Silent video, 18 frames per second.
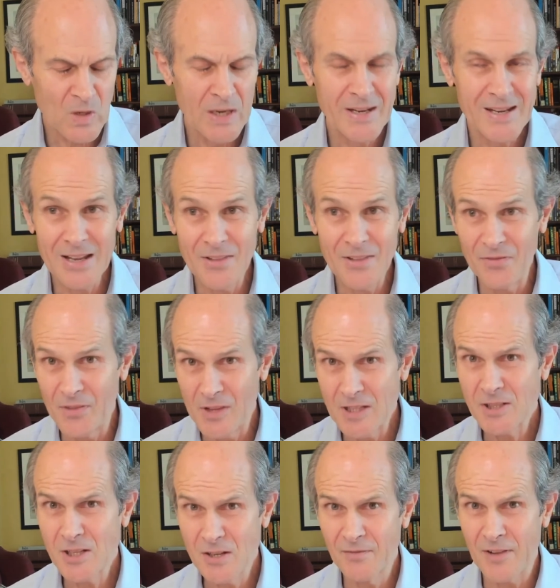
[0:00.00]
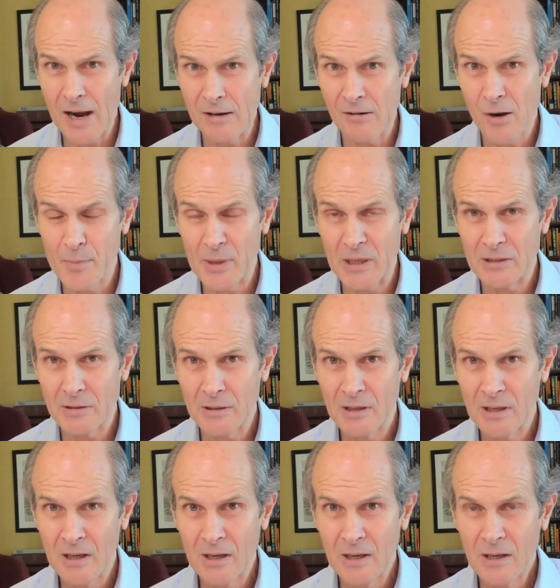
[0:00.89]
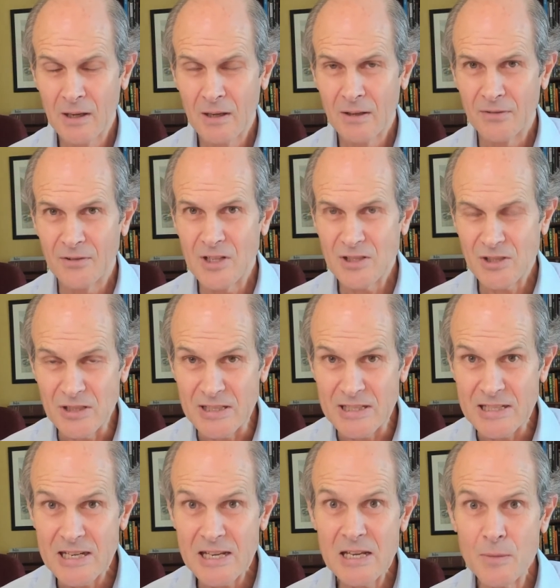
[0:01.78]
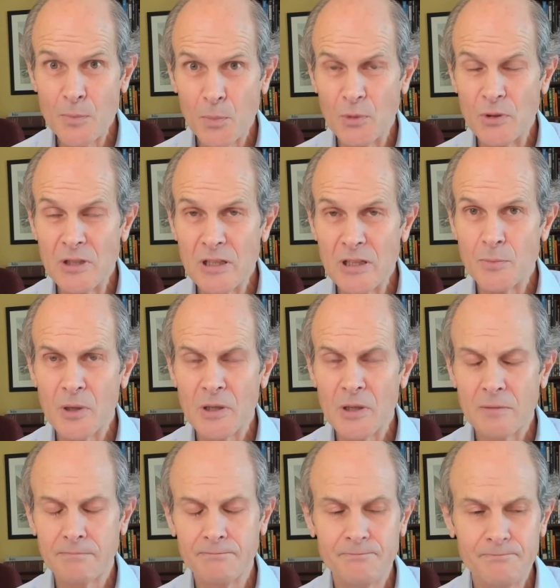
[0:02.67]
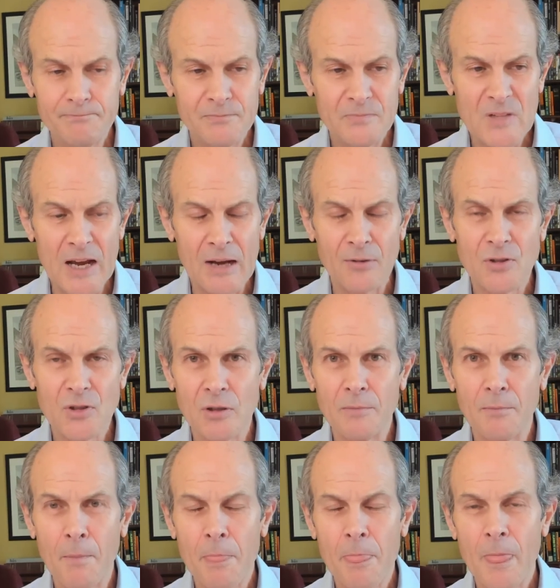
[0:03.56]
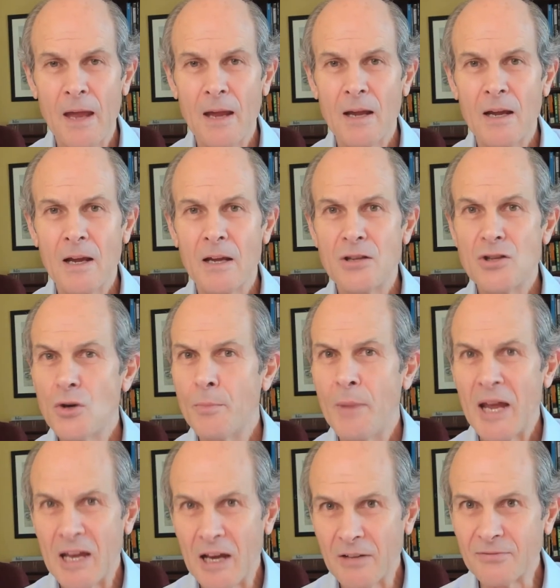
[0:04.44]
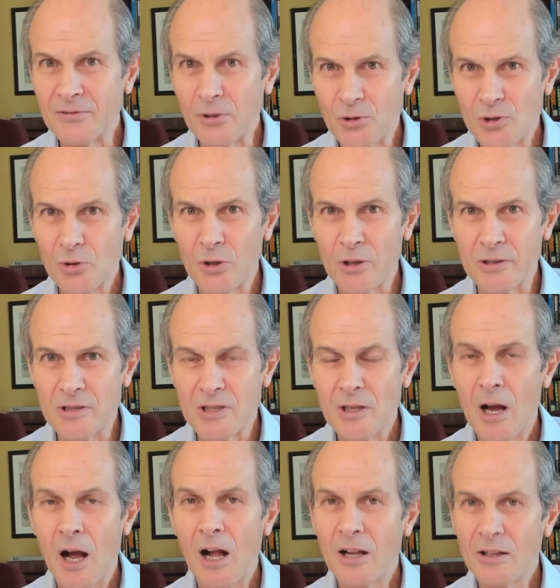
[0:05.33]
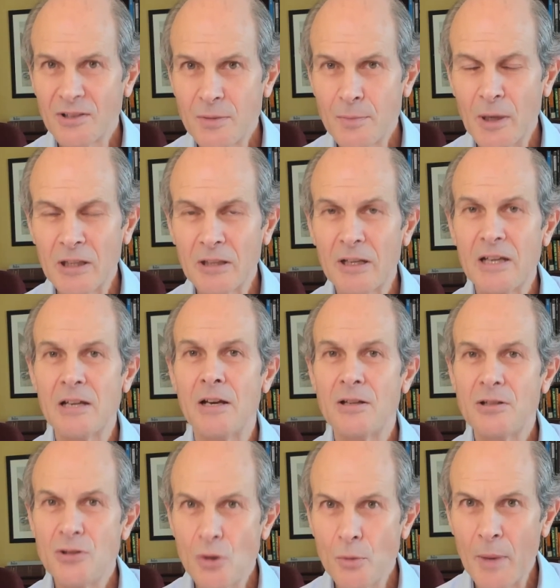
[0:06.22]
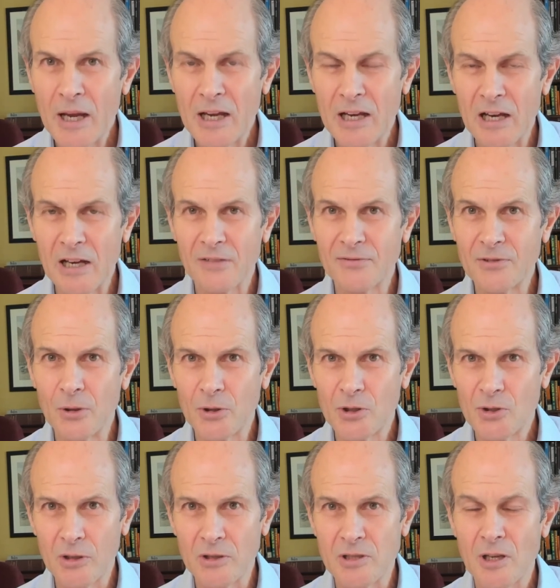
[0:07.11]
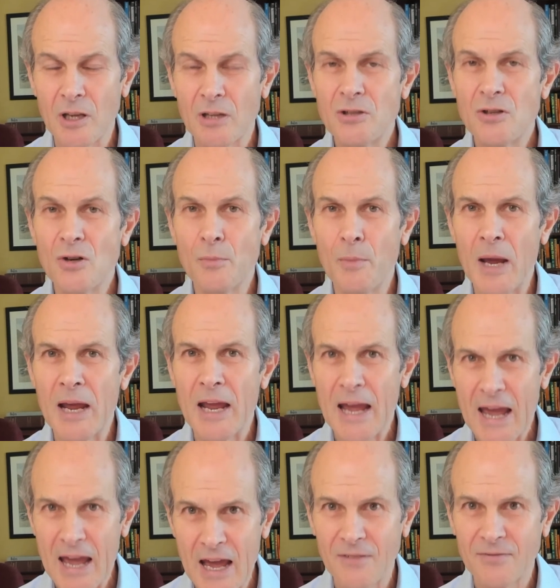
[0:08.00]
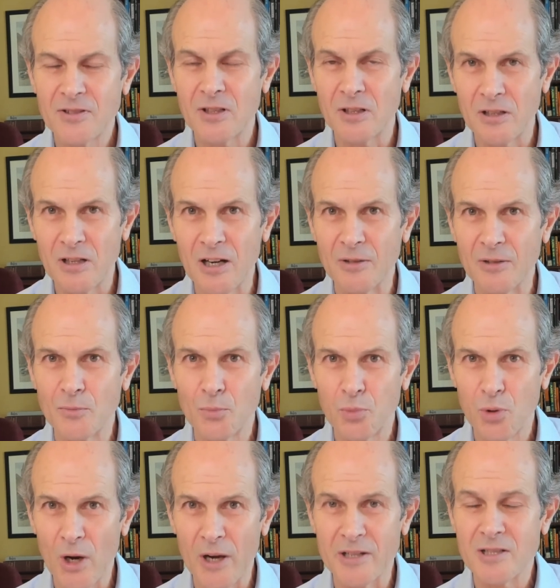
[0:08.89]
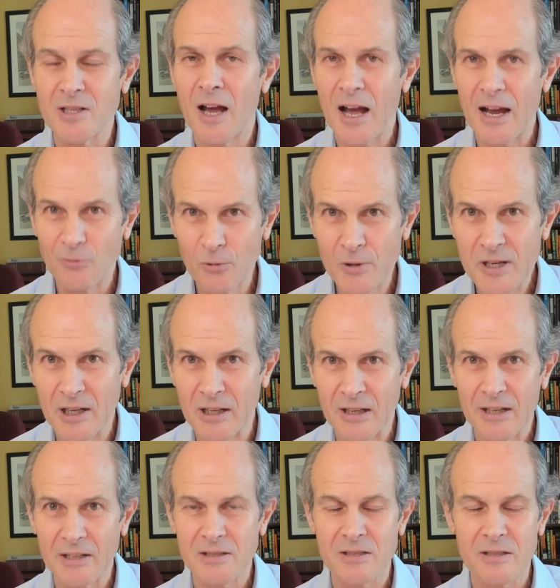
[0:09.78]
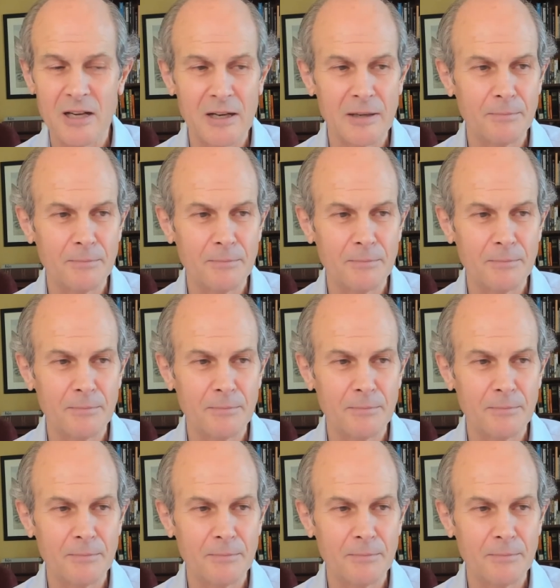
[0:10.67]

In this environment, this deep, deep downturn, you may have no choice. Ultimately, you may have no choice. You may have to cut price. I realize that.